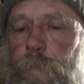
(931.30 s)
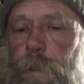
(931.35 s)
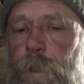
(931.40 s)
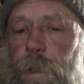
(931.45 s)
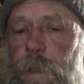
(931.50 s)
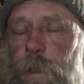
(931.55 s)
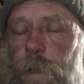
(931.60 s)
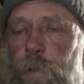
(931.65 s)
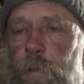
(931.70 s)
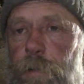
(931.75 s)

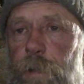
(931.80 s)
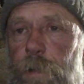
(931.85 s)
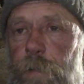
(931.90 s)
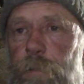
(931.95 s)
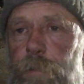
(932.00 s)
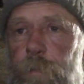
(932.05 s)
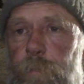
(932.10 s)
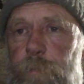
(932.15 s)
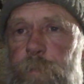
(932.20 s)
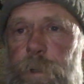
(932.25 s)
Yeah, so there's
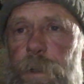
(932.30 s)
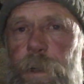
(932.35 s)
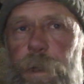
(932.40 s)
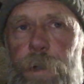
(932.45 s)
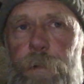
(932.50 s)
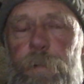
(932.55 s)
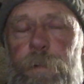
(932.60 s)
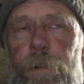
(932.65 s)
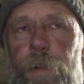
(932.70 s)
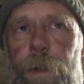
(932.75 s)
some
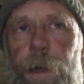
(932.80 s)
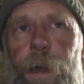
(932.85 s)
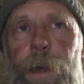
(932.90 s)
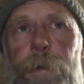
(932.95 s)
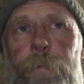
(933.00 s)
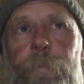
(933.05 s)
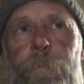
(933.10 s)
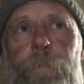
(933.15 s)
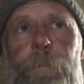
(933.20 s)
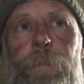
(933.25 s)
videos of that,
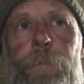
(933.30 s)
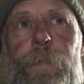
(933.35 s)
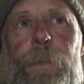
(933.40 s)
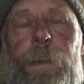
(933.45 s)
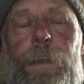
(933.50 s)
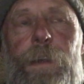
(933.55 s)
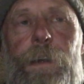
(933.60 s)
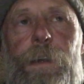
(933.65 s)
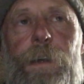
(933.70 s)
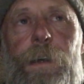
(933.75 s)

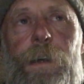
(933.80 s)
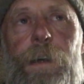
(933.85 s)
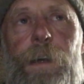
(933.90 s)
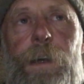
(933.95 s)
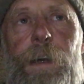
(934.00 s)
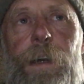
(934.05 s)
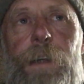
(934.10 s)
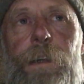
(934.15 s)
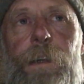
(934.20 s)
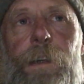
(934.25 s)

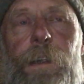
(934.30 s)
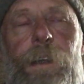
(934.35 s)
and